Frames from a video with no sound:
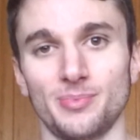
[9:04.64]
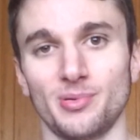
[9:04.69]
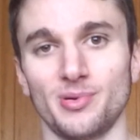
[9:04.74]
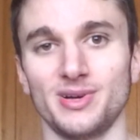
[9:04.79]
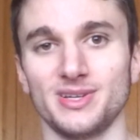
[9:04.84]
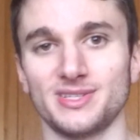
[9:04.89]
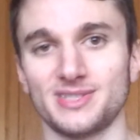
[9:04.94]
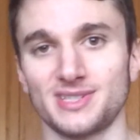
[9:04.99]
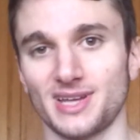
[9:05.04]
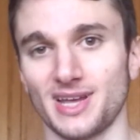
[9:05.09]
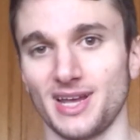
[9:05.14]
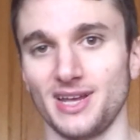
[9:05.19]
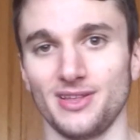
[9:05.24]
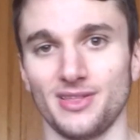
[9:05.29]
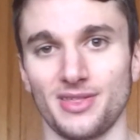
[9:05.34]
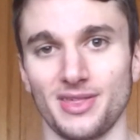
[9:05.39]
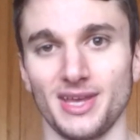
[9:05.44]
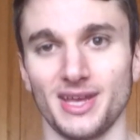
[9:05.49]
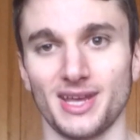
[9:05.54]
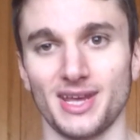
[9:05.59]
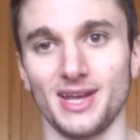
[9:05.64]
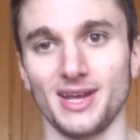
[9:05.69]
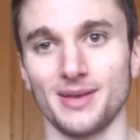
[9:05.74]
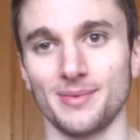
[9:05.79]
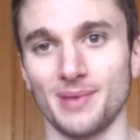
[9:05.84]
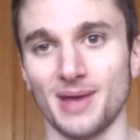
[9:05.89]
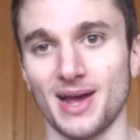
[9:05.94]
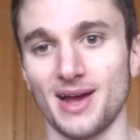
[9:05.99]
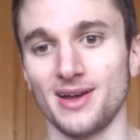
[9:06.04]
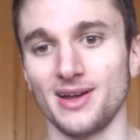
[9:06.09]
points to get you thinking
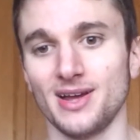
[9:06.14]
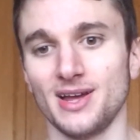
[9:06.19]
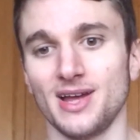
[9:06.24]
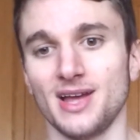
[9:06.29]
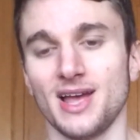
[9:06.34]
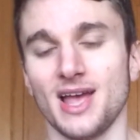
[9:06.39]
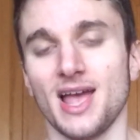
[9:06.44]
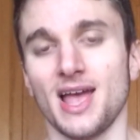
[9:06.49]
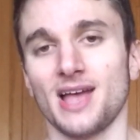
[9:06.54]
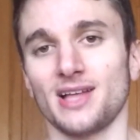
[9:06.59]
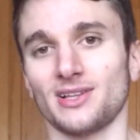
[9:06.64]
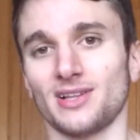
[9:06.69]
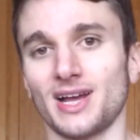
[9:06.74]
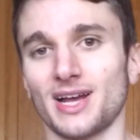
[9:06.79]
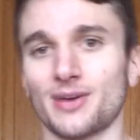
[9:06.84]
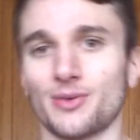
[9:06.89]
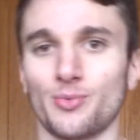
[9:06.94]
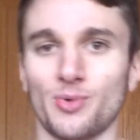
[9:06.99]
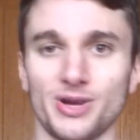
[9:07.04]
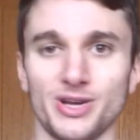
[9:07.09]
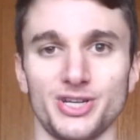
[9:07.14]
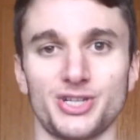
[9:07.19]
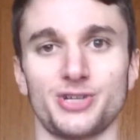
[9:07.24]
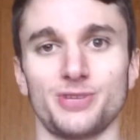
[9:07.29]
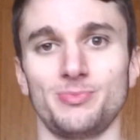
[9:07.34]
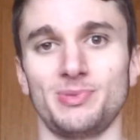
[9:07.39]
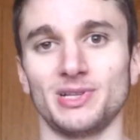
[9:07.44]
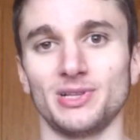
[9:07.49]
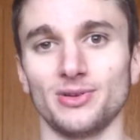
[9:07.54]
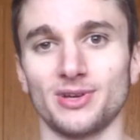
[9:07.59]
about like what you
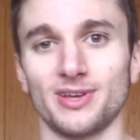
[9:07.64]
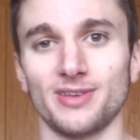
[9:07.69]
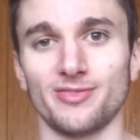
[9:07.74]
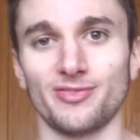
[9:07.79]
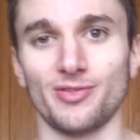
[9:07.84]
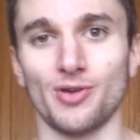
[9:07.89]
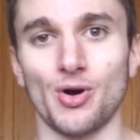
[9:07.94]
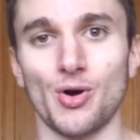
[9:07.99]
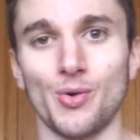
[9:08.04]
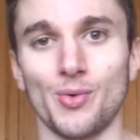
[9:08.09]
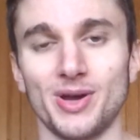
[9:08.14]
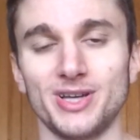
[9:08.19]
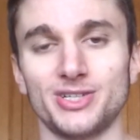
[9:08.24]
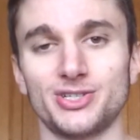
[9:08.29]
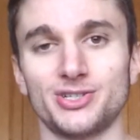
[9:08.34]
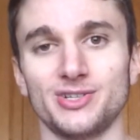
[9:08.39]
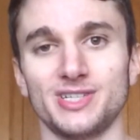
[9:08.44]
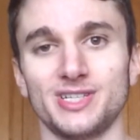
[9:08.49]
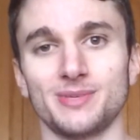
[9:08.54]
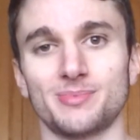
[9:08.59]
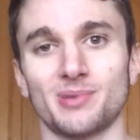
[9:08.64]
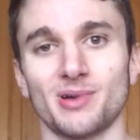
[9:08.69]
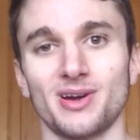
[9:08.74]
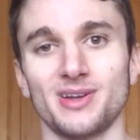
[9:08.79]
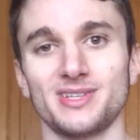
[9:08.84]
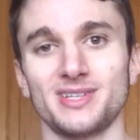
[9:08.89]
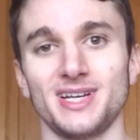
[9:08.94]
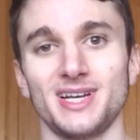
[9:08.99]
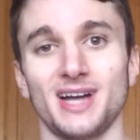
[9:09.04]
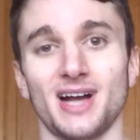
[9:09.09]
should be looking for when choosing
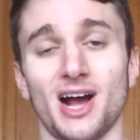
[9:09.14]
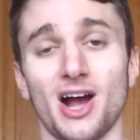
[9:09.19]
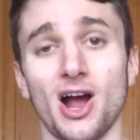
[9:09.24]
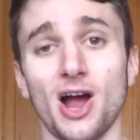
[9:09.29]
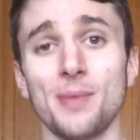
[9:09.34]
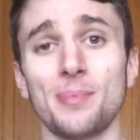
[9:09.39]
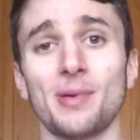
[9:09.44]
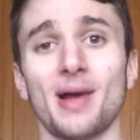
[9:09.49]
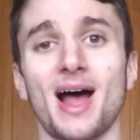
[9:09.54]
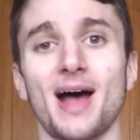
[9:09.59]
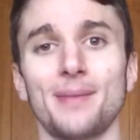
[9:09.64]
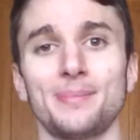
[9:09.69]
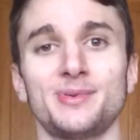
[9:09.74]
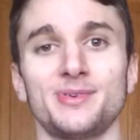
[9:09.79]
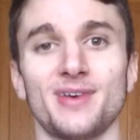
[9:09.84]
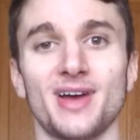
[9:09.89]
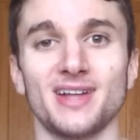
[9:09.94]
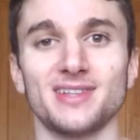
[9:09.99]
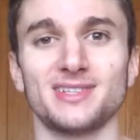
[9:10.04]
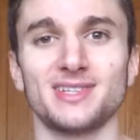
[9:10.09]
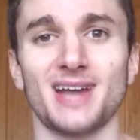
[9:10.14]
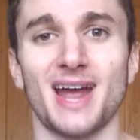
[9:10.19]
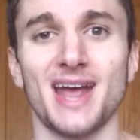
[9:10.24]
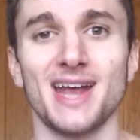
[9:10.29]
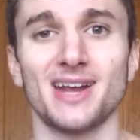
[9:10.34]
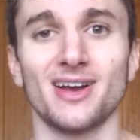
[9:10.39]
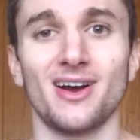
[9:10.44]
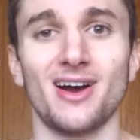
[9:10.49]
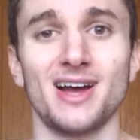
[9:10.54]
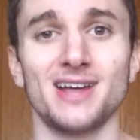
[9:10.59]
protein. I hope I helped you out
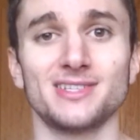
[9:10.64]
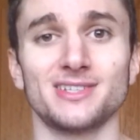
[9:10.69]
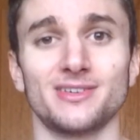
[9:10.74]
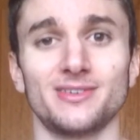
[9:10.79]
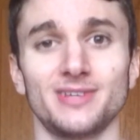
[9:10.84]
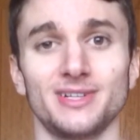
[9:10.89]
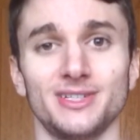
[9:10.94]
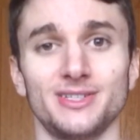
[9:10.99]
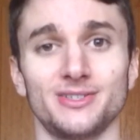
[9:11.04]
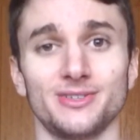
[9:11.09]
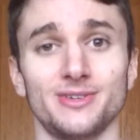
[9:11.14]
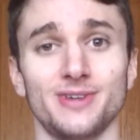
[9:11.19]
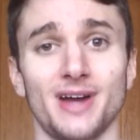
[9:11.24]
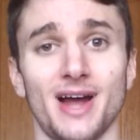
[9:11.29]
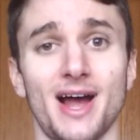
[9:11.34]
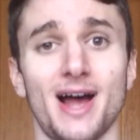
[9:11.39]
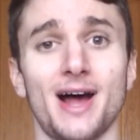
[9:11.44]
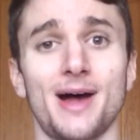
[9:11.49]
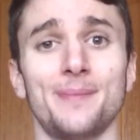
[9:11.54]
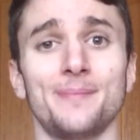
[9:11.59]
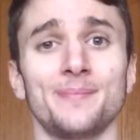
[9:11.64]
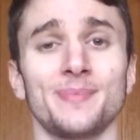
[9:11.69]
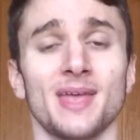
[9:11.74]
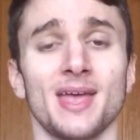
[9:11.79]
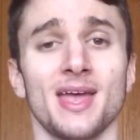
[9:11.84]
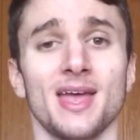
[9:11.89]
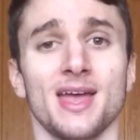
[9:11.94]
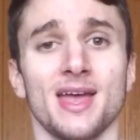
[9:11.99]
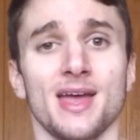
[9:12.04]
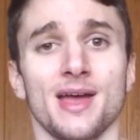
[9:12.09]
today, guys. I really do.
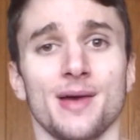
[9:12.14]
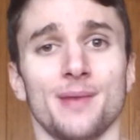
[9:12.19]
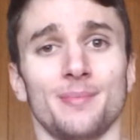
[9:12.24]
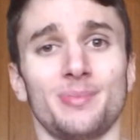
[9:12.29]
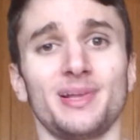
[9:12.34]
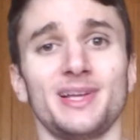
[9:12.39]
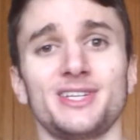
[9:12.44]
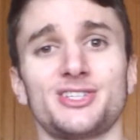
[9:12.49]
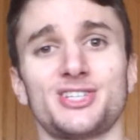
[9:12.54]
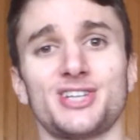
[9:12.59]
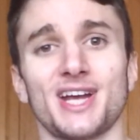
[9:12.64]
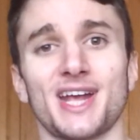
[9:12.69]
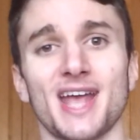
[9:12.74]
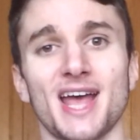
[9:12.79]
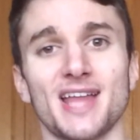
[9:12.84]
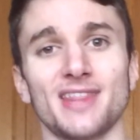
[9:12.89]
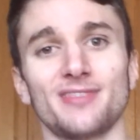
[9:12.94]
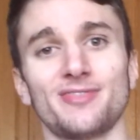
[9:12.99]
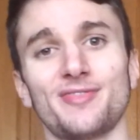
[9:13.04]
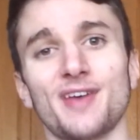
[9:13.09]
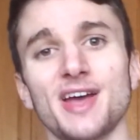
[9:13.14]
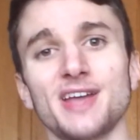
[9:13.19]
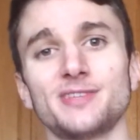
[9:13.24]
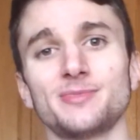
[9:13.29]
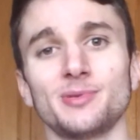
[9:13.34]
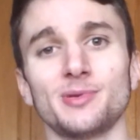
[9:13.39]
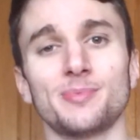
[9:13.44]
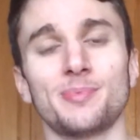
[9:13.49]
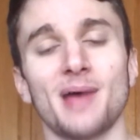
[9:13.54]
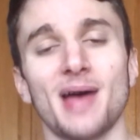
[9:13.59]
Please check out the
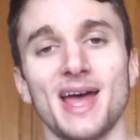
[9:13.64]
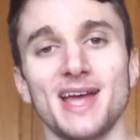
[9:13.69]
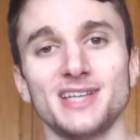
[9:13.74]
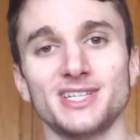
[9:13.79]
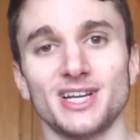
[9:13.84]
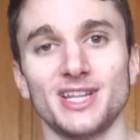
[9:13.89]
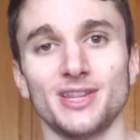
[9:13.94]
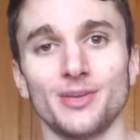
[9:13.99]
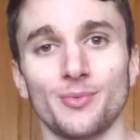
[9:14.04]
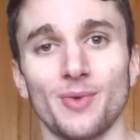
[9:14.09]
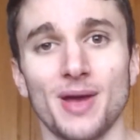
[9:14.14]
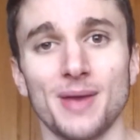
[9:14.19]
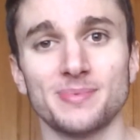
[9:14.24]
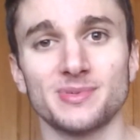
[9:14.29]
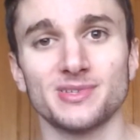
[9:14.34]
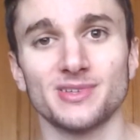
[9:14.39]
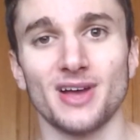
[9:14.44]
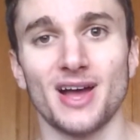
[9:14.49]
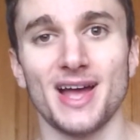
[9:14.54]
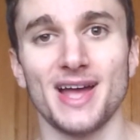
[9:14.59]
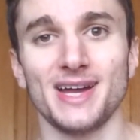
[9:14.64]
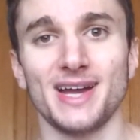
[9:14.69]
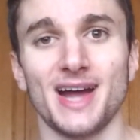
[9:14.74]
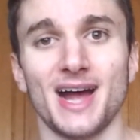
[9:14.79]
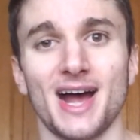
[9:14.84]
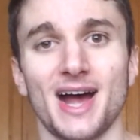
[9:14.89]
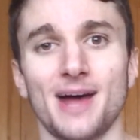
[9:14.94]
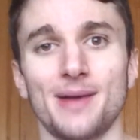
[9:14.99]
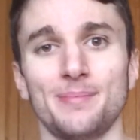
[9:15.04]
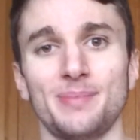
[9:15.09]
Facebook page and the website.
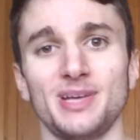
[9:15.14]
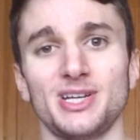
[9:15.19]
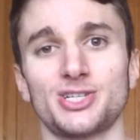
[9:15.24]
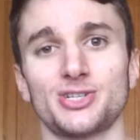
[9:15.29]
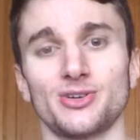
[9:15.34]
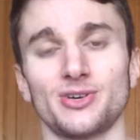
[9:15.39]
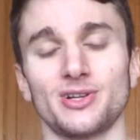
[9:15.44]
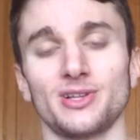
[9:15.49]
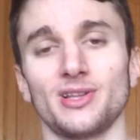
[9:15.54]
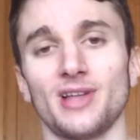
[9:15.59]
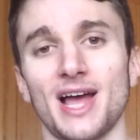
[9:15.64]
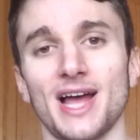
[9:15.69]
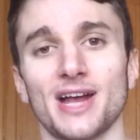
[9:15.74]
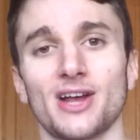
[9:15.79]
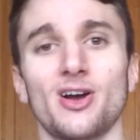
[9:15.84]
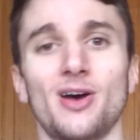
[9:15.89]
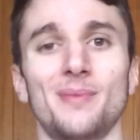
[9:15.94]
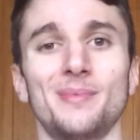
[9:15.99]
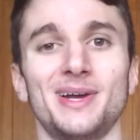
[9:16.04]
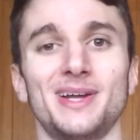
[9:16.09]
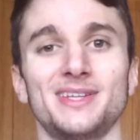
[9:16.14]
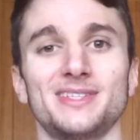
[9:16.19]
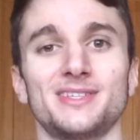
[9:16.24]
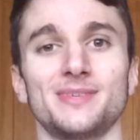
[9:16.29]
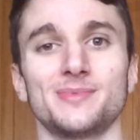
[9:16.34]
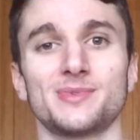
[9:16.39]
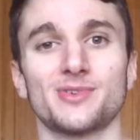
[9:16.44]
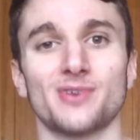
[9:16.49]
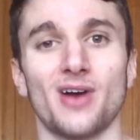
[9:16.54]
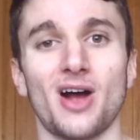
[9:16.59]
Be sure to like, comment and
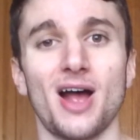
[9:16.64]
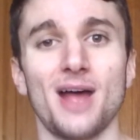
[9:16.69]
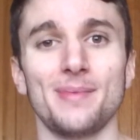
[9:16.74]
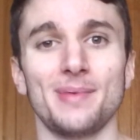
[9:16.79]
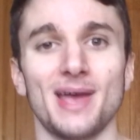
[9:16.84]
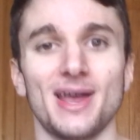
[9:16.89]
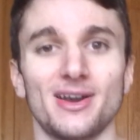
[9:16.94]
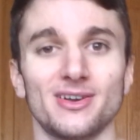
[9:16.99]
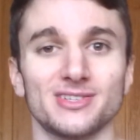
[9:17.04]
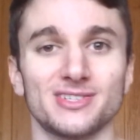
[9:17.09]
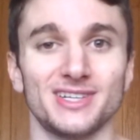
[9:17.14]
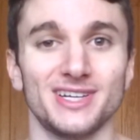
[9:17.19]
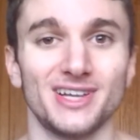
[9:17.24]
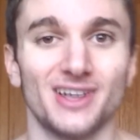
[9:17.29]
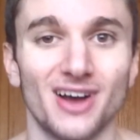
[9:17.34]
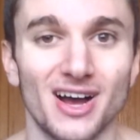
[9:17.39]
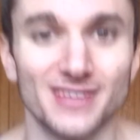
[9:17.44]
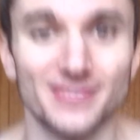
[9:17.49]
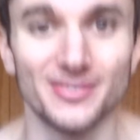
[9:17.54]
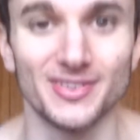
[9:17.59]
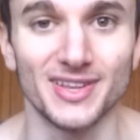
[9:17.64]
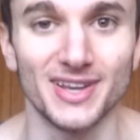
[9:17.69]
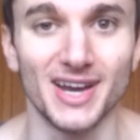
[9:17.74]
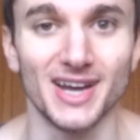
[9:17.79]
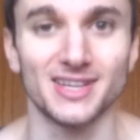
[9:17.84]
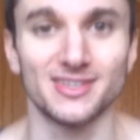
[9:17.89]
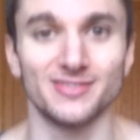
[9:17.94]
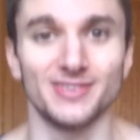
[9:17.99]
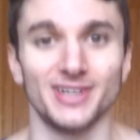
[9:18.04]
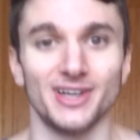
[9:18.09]
subscribe, and I'll see you guys for the
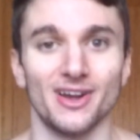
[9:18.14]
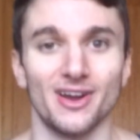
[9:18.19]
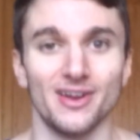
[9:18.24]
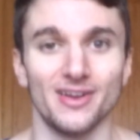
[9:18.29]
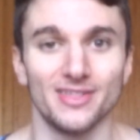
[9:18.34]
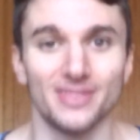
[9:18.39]
next video.